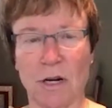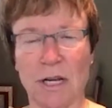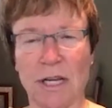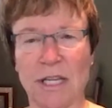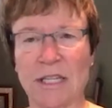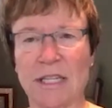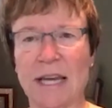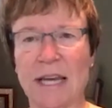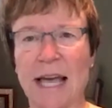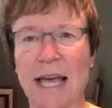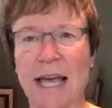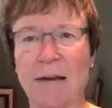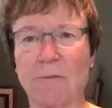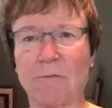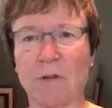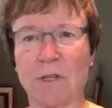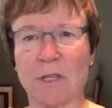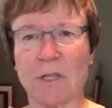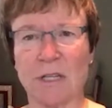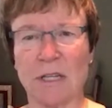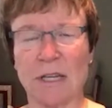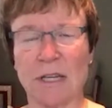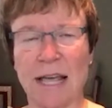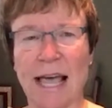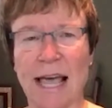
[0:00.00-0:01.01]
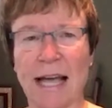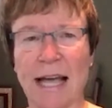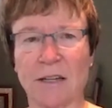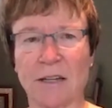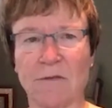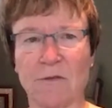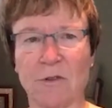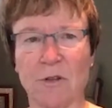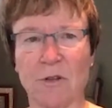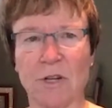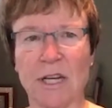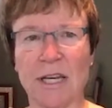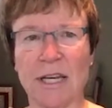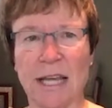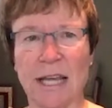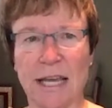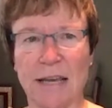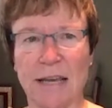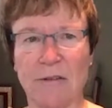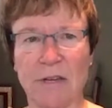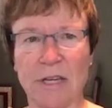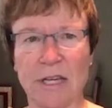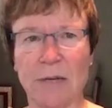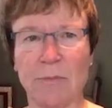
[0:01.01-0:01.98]
His dad was an active duty
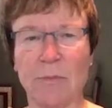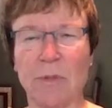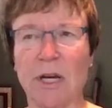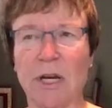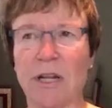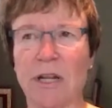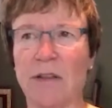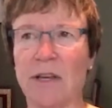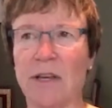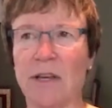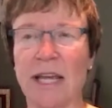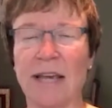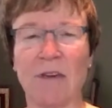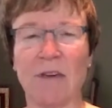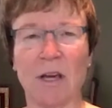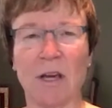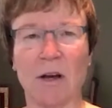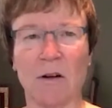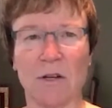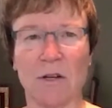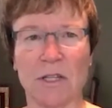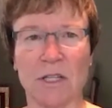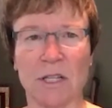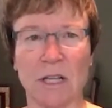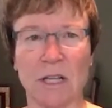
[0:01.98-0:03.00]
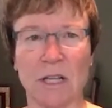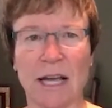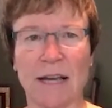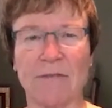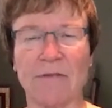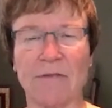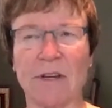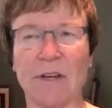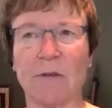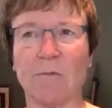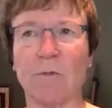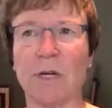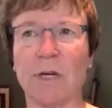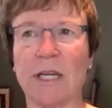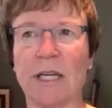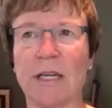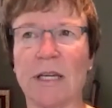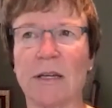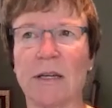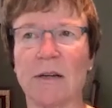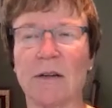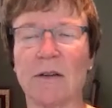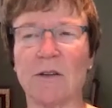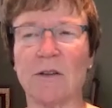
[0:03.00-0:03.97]
Navy. He'd been in the Navy all his life, and
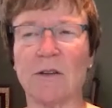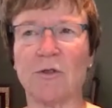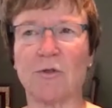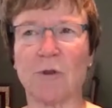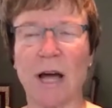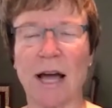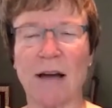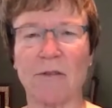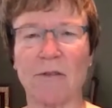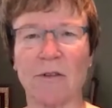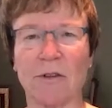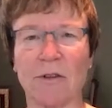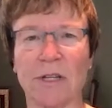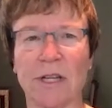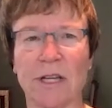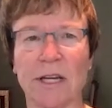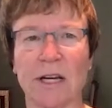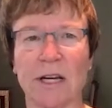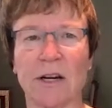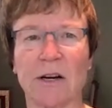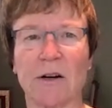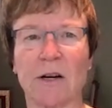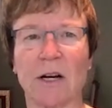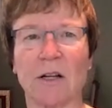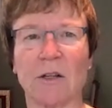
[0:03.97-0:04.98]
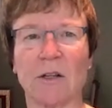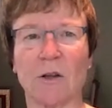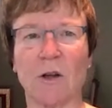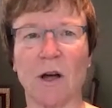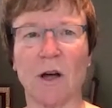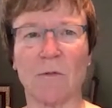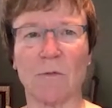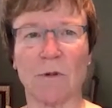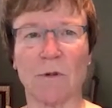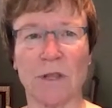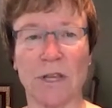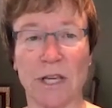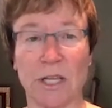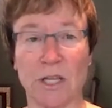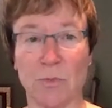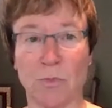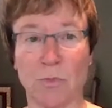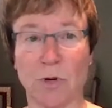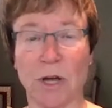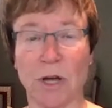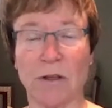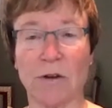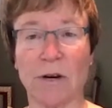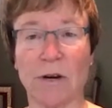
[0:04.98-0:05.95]
we traveled there along with his
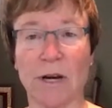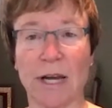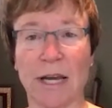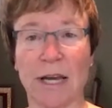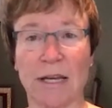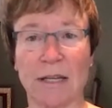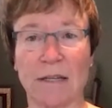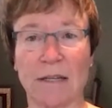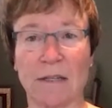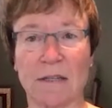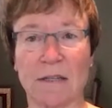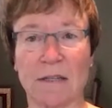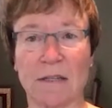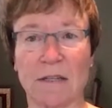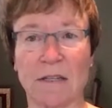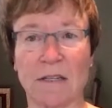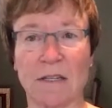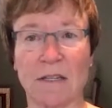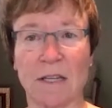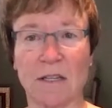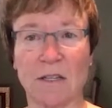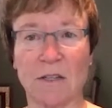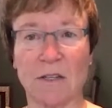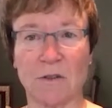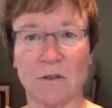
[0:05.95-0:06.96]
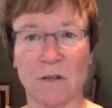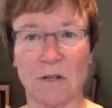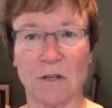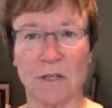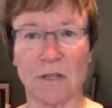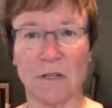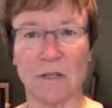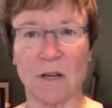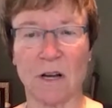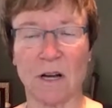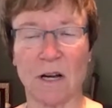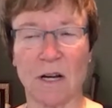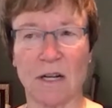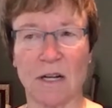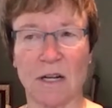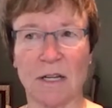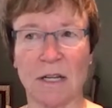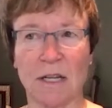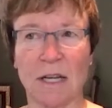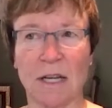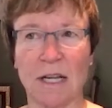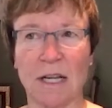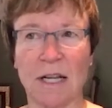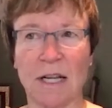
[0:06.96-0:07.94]
brother and sister-in-law
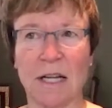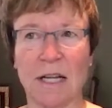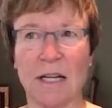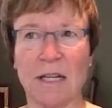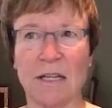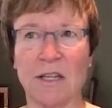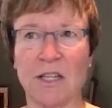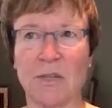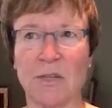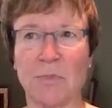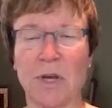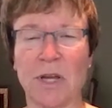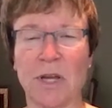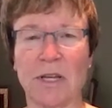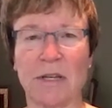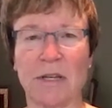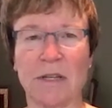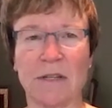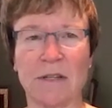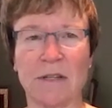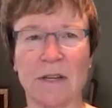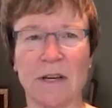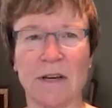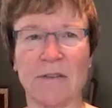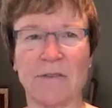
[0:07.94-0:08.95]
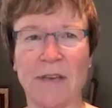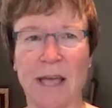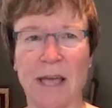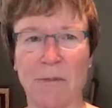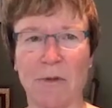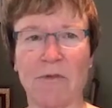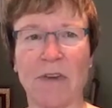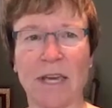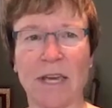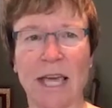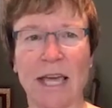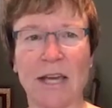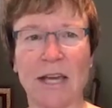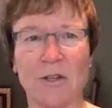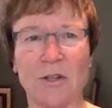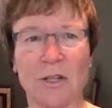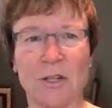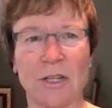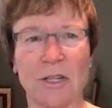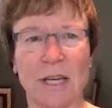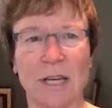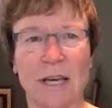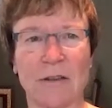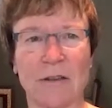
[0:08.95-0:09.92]
to spend a family vacation
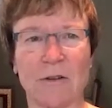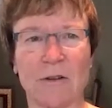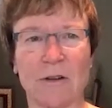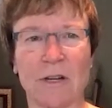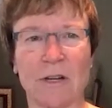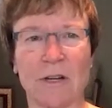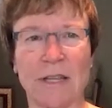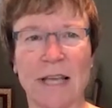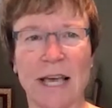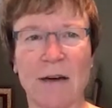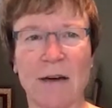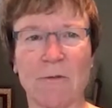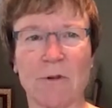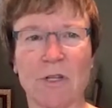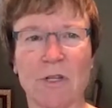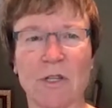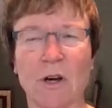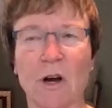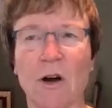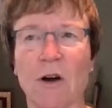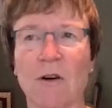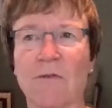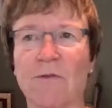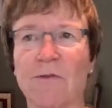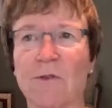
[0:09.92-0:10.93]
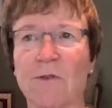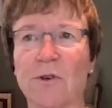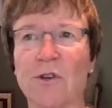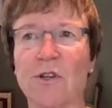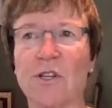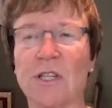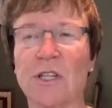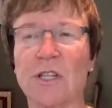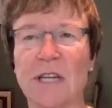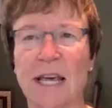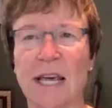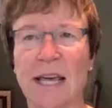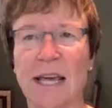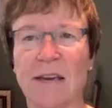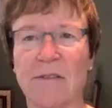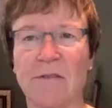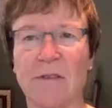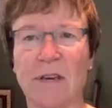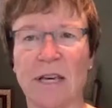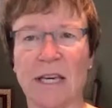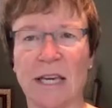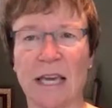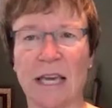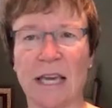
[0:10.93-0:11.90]
together. And that was our first day of
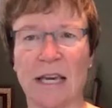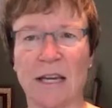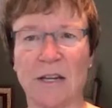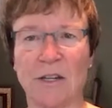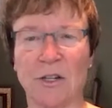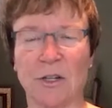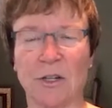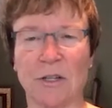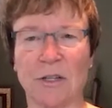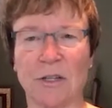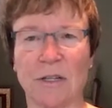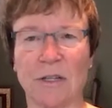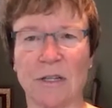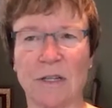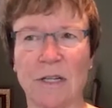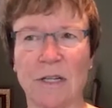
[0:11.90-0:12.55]
vacation.